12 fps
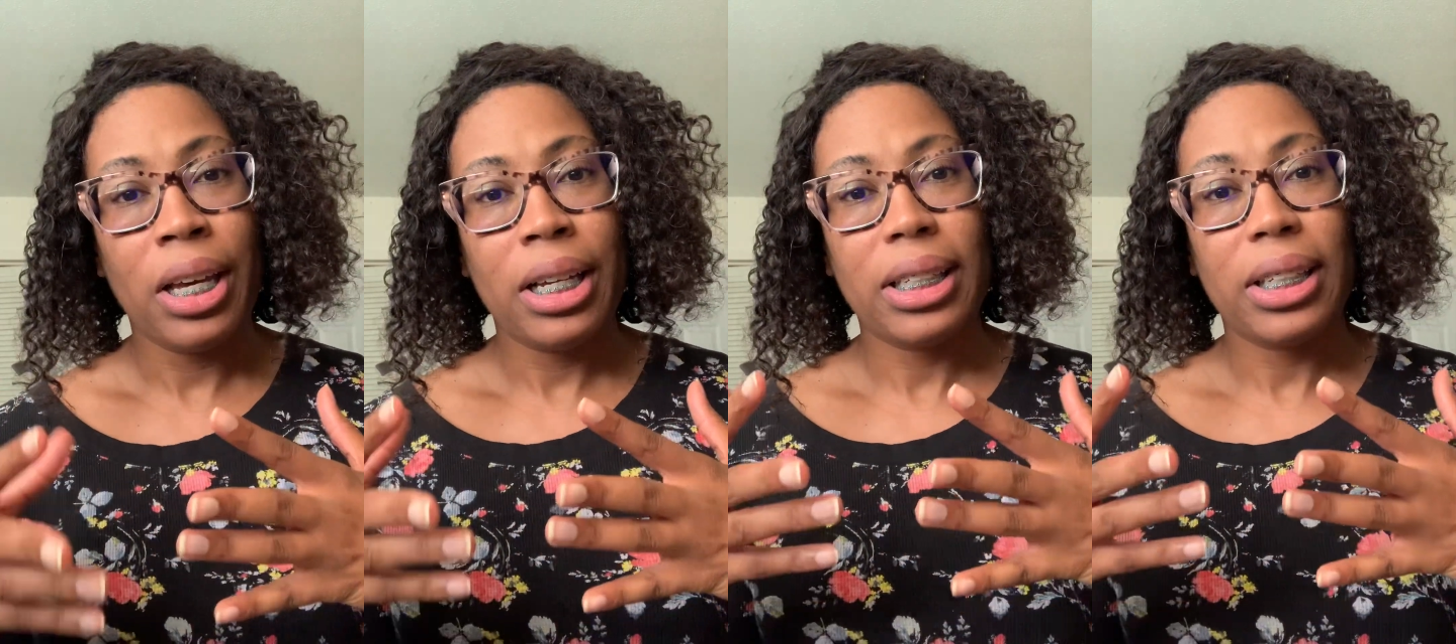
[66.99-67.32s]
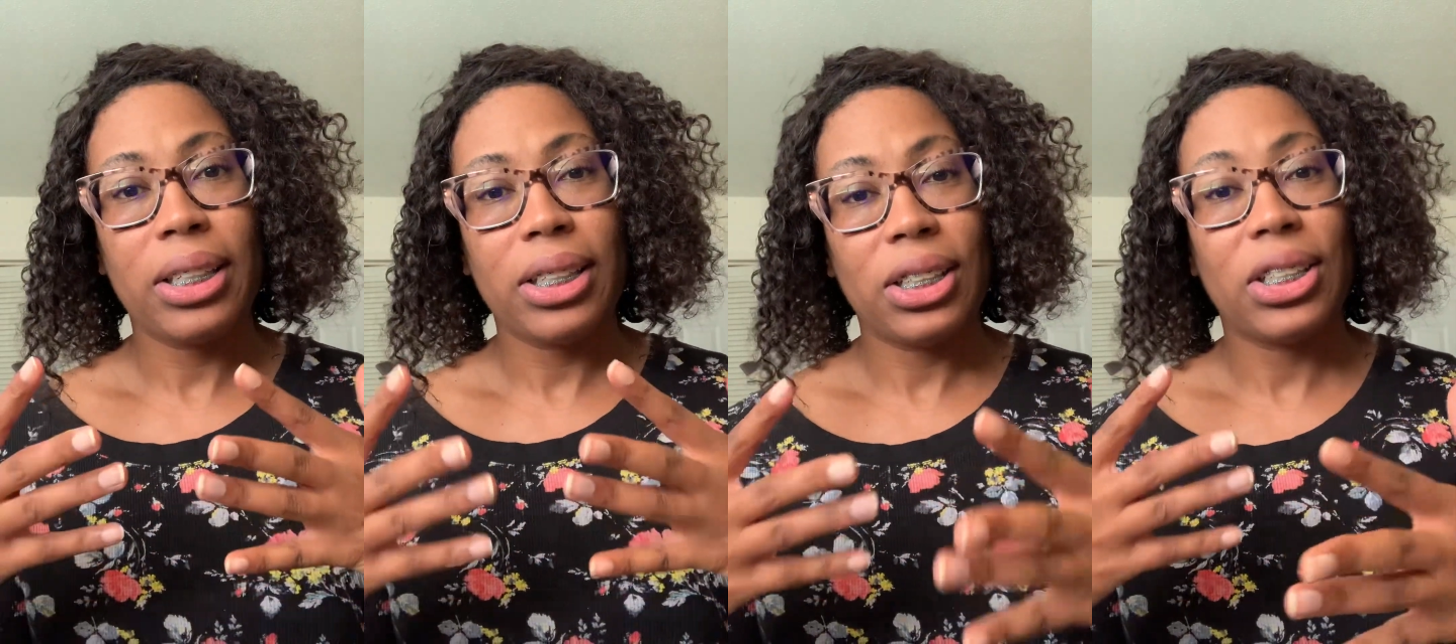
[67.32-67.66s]

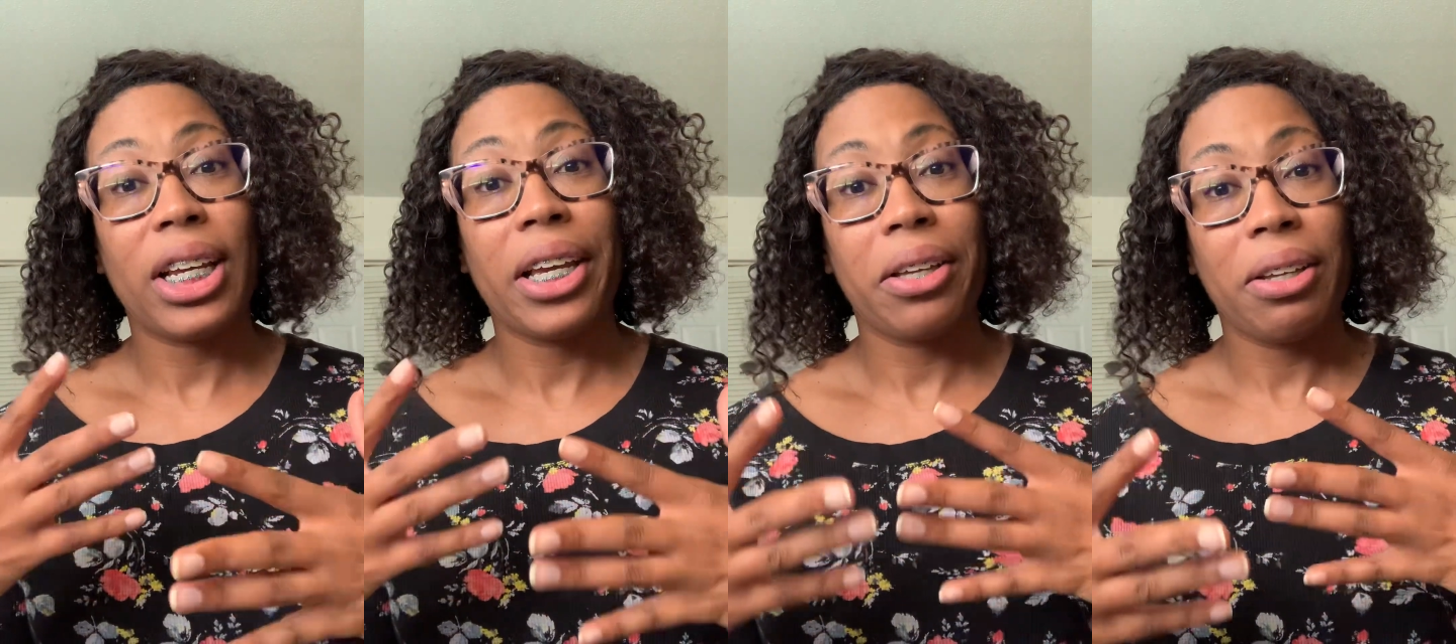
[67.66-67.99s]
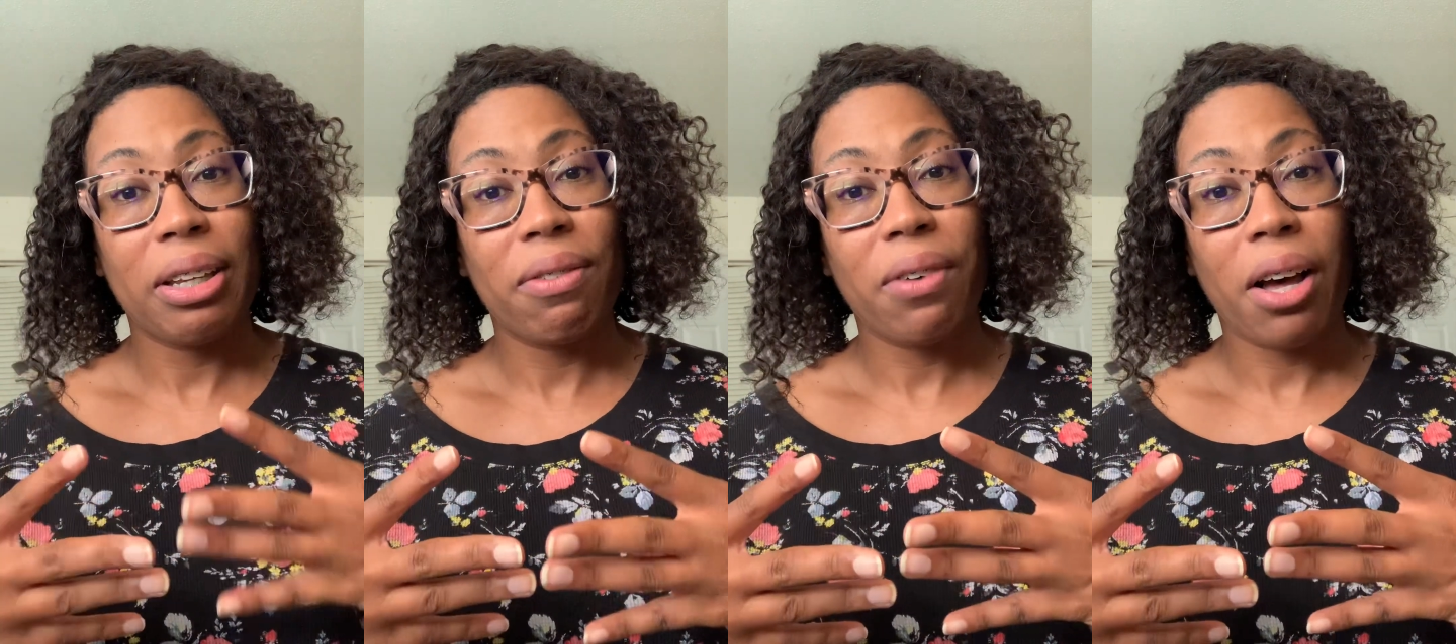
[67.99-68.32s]
to gel
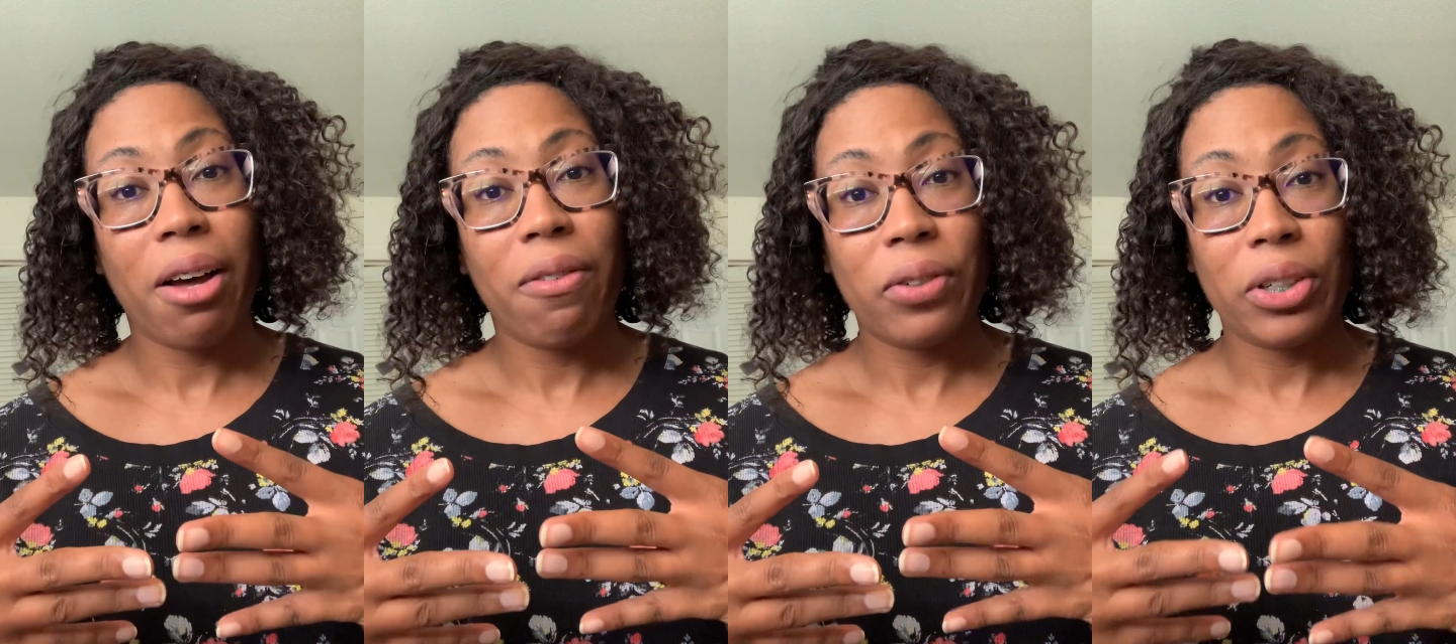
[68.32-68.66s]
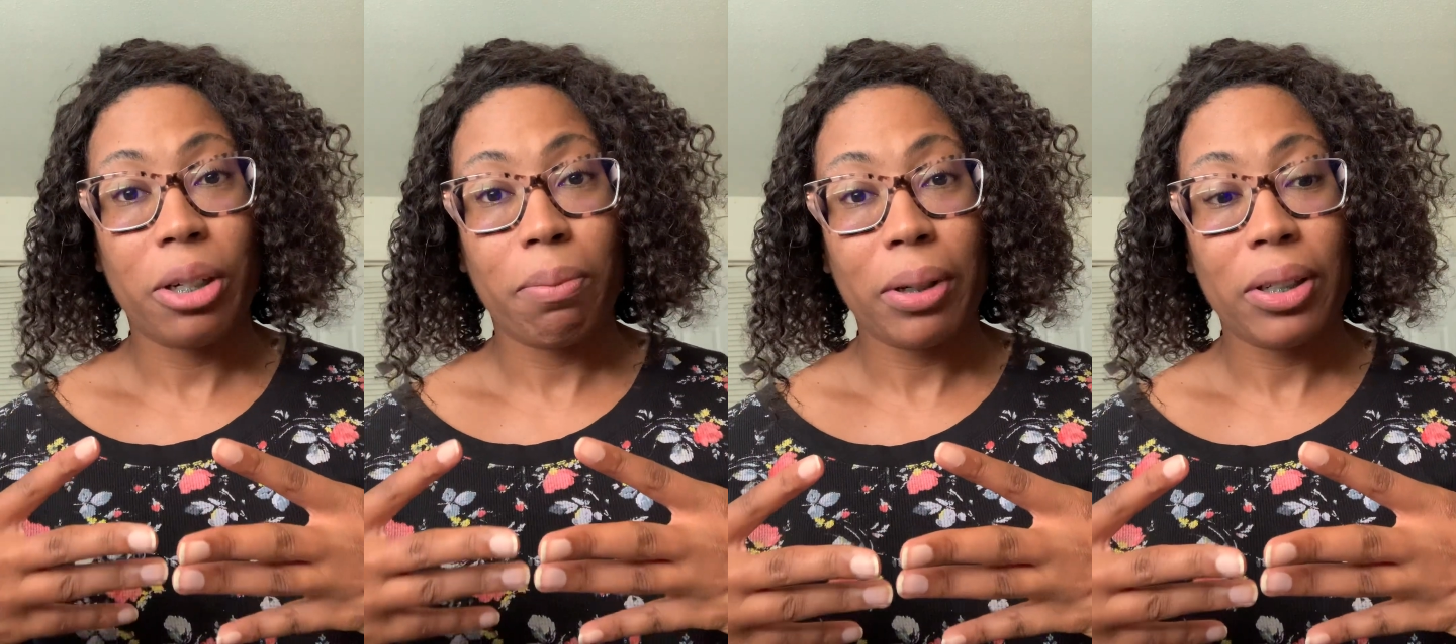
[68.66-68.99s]
and fall for
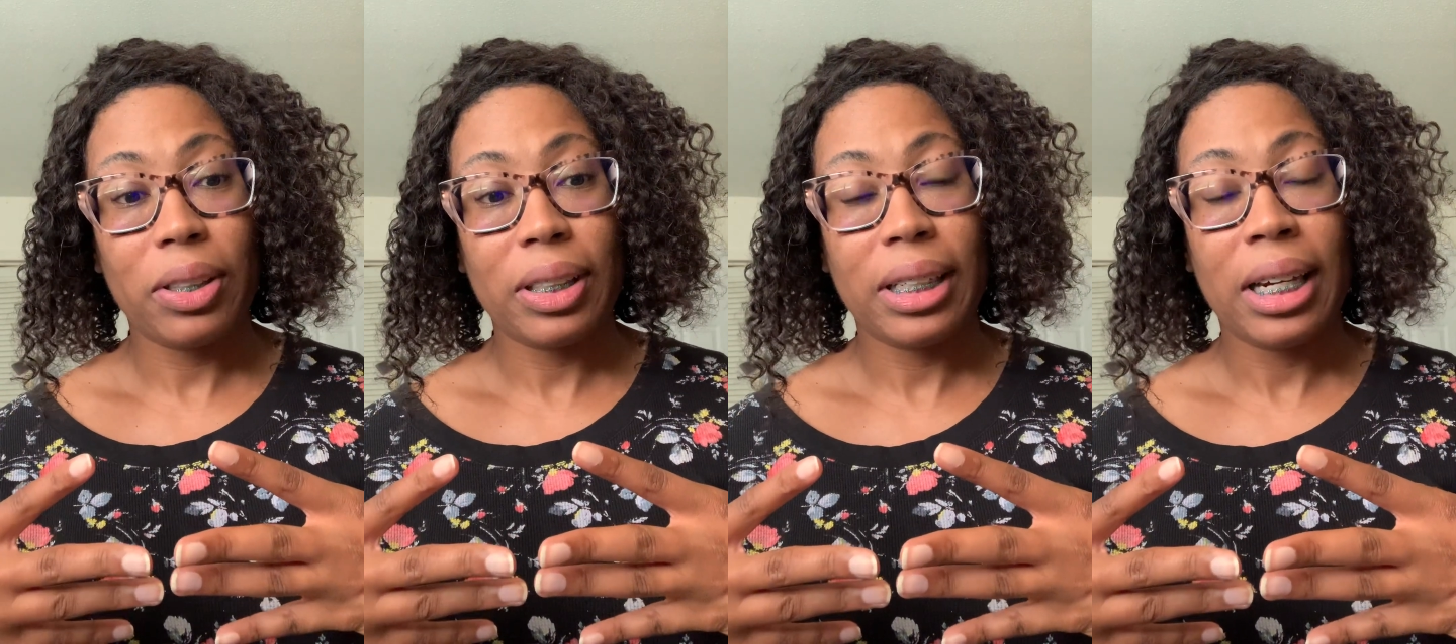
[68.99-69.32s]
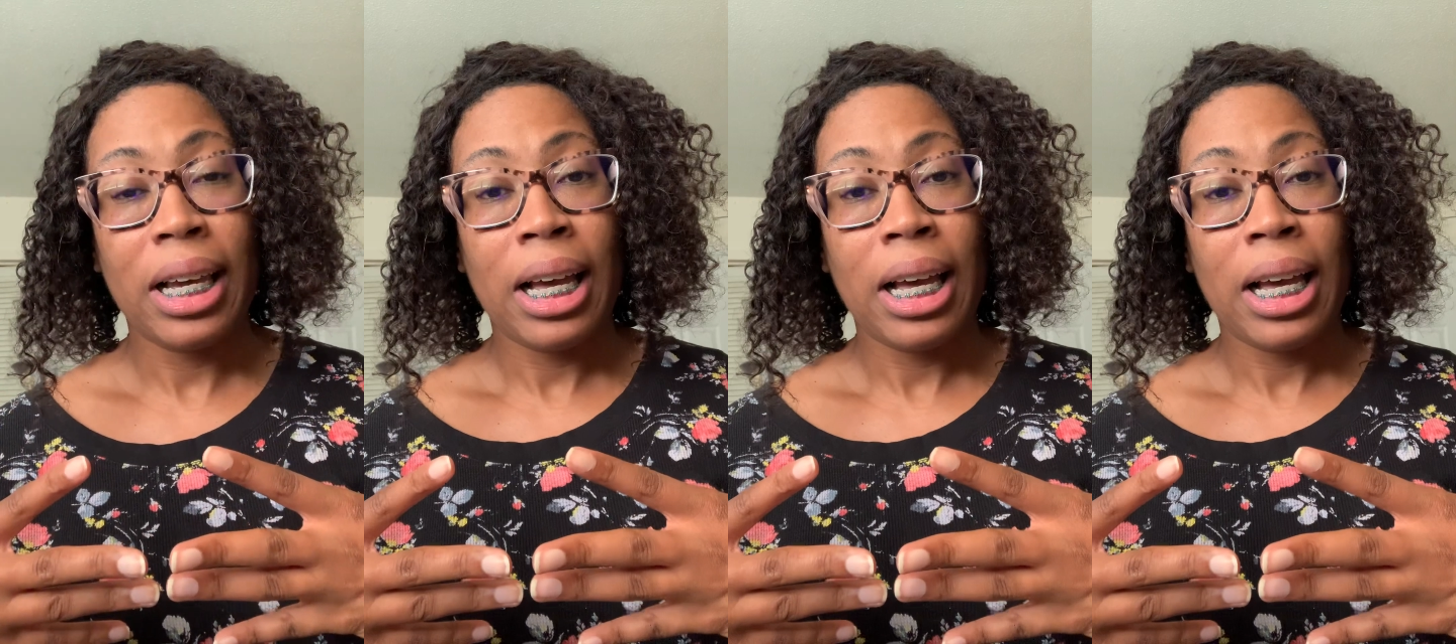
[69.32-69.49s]
your person.